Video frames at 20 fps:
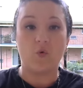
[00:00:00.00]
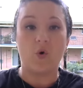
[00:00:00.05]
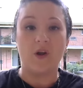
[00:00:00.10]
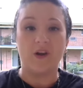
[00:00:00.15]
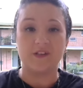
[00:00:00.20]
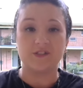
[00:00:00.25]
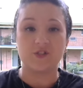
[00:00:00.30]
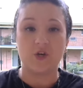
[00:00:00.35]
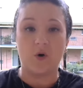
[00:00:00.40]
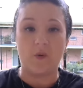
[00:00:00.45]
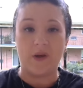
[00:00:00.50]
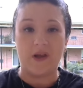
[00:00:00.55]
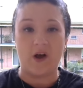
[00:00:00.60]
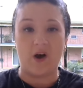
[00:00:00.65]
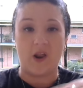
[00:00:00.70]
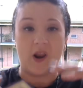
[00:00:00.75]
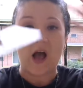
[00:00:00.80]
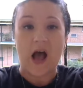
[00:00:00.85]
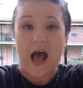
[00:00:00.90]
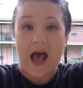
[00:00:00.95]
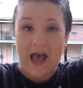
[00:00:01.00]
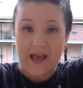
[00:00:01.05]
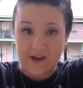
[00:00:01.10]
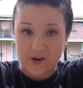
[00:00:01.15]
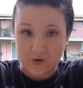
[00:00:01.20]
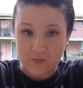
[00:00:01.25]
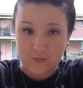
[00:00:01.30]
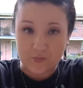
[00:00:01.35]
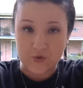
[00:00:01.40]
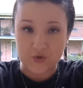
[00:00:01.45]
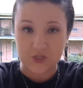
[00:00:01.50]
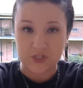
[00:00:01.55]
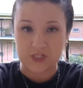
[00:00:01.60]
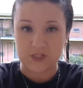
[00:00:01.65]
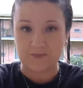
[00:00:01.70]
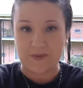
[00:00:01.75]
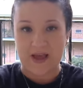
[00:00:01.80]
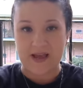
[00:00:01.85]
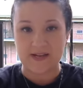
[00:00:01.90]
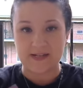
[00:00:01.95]
what is going on, a higher
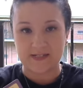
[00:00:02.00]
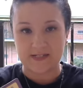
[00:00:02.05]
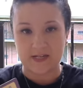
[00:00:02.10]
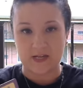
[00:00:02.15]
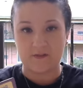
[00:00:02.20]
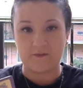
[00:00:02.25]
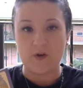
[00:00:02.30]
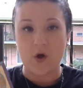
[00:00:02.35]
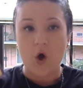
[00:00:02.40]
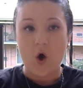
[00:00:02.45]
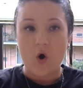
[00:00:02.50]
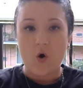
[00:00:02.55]
perspective.